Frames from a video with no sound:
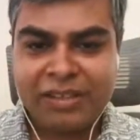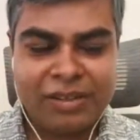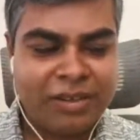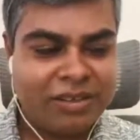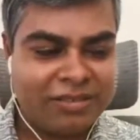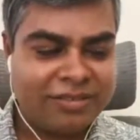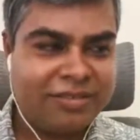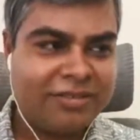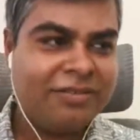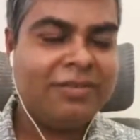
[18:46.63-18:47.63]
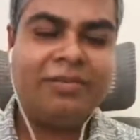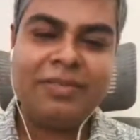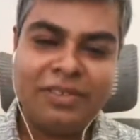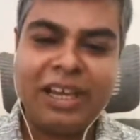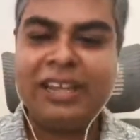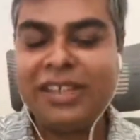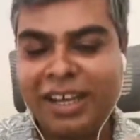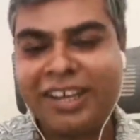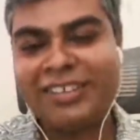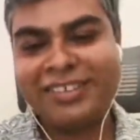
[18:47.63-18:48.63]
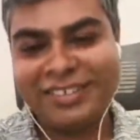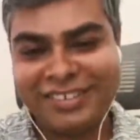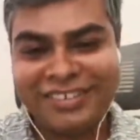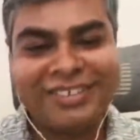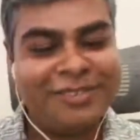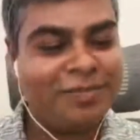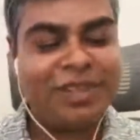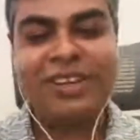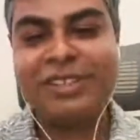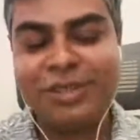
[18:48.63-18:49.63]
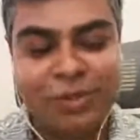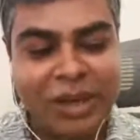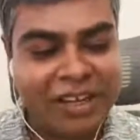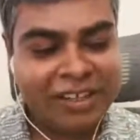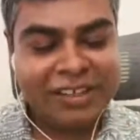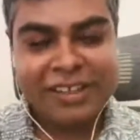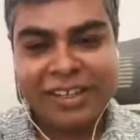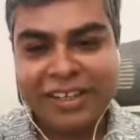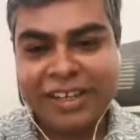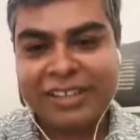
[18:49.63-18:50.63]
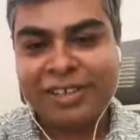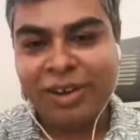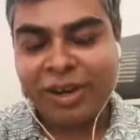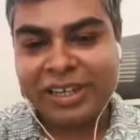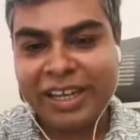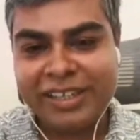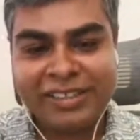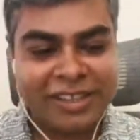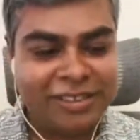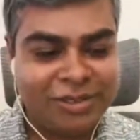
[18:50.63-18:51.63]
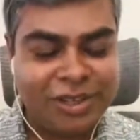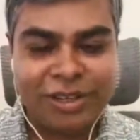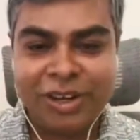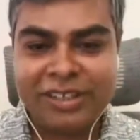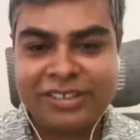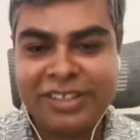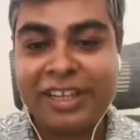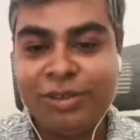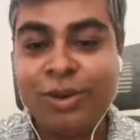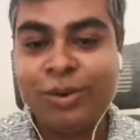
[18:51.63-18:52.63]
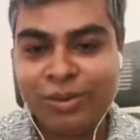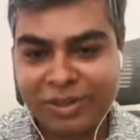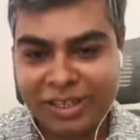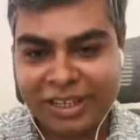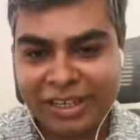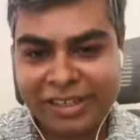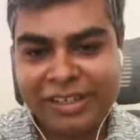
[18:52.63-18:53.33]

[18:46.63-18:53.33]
So as a, because you are, as an organization, you cannot say no, correct?